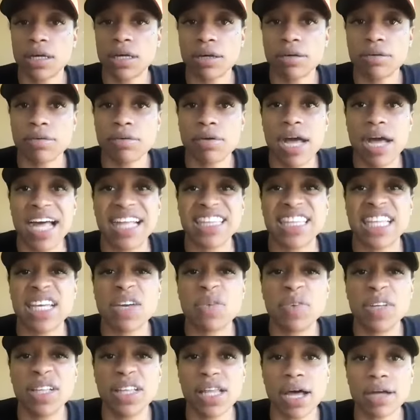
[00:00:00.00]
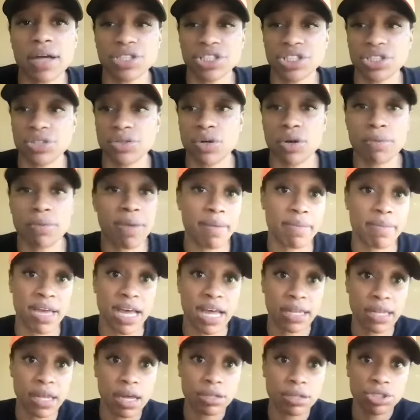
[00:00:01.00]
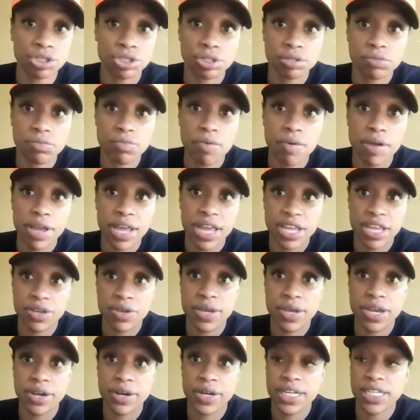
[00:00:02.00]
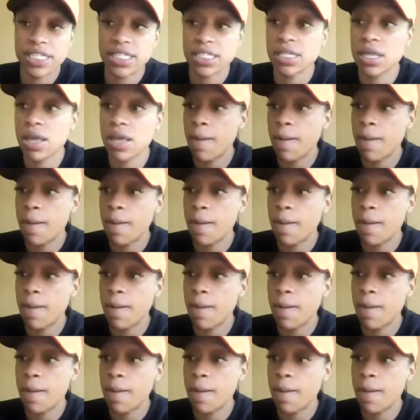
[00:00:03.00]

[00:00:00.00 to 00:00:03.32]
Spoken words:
Uh-oh, I think we lost you, or maybe I lost you. Can you hear us?